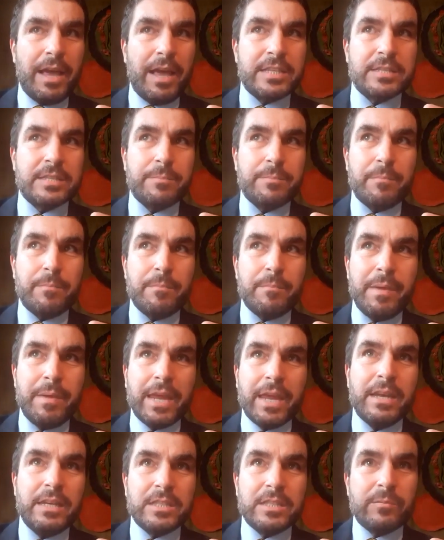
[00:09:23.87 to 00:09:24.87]
a
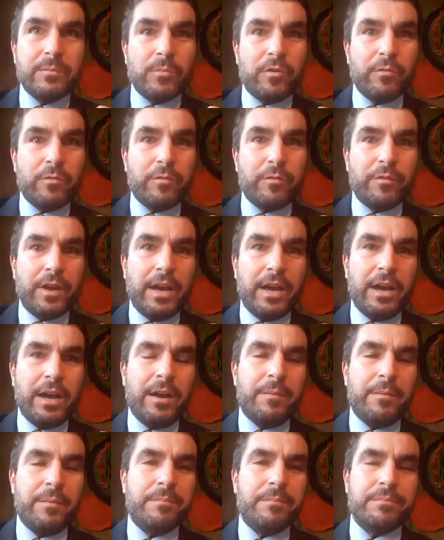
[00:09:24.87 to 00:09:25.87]
mechanism of
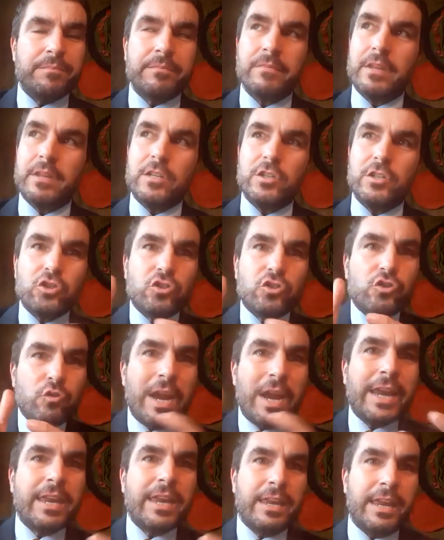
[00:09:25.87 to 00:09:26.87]

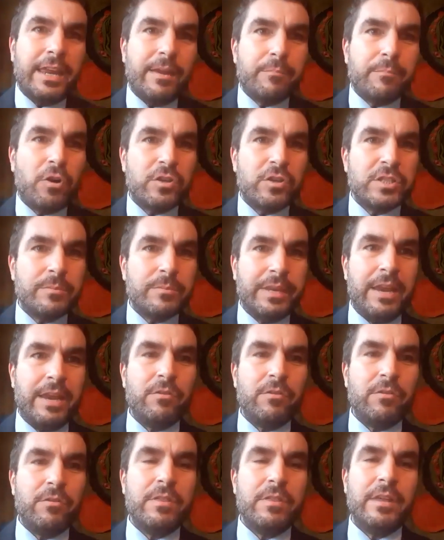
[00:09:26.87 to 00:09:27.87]
tracking possibly
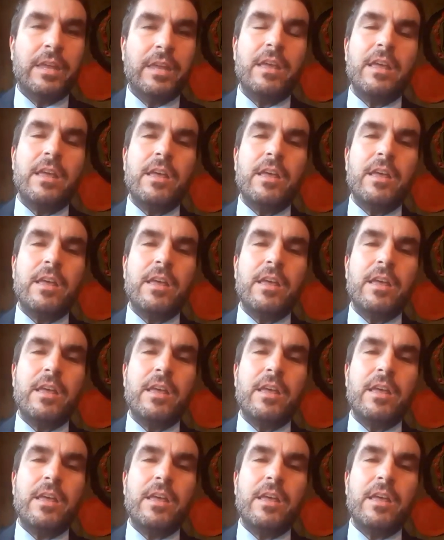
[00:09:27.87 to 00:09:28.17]
everything,